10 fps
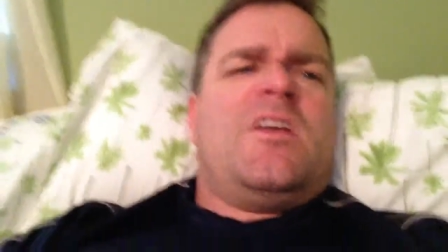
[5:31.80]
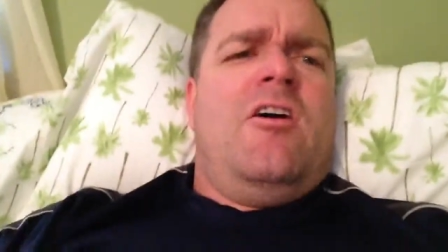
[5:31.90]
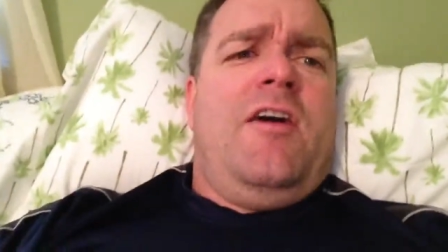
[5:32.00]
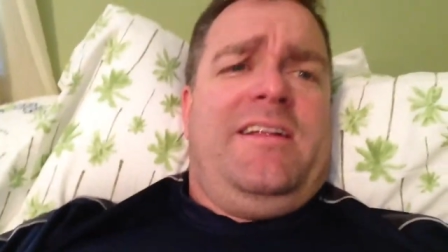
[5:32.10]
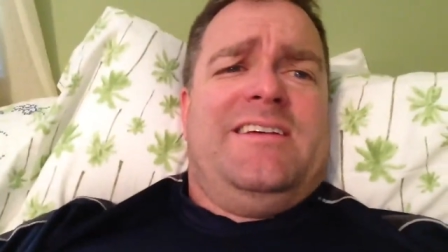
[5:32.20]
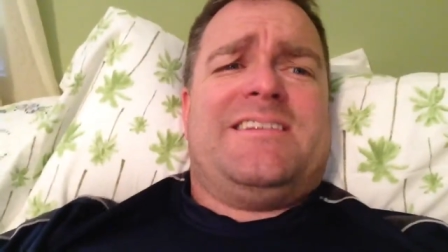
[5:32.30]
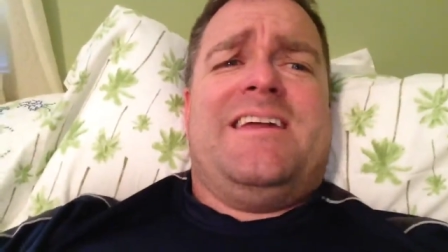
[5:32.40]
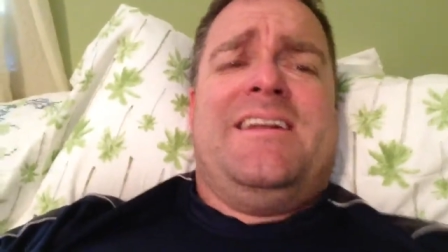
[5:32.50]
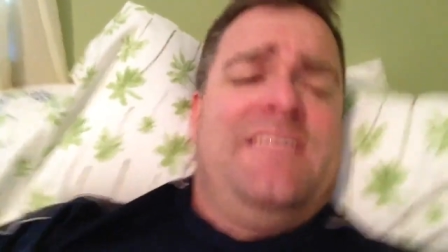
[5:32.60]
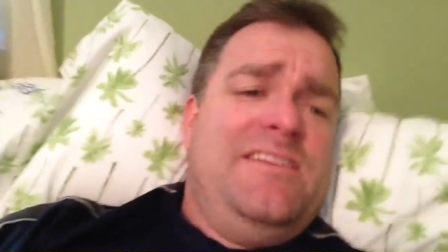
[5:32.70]
All right, let's
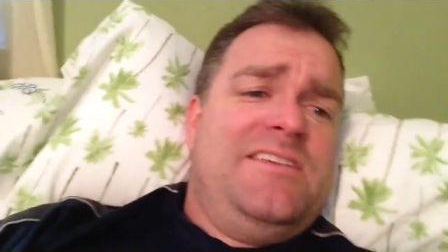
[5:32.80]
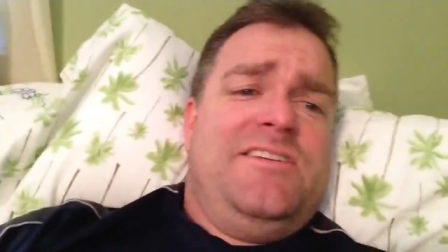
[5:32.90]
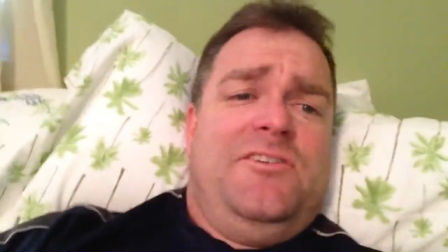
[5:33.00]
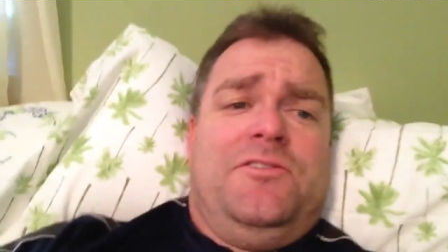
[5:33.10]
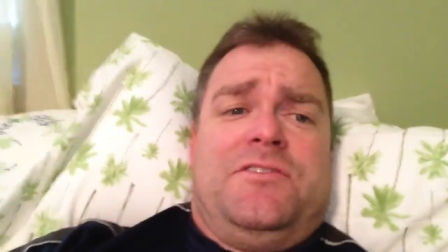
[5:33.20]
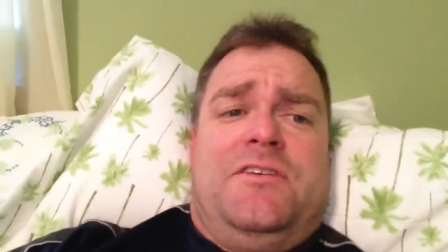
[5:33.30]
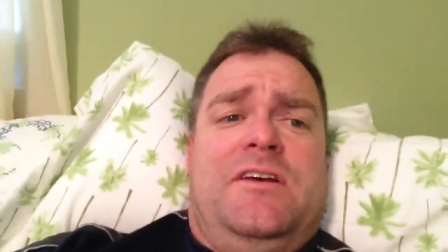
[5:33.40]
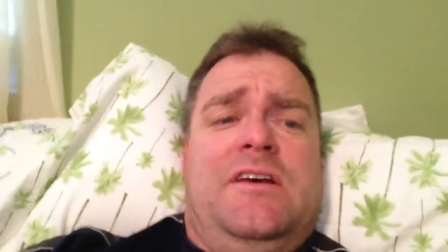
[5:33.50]
get into these tilts.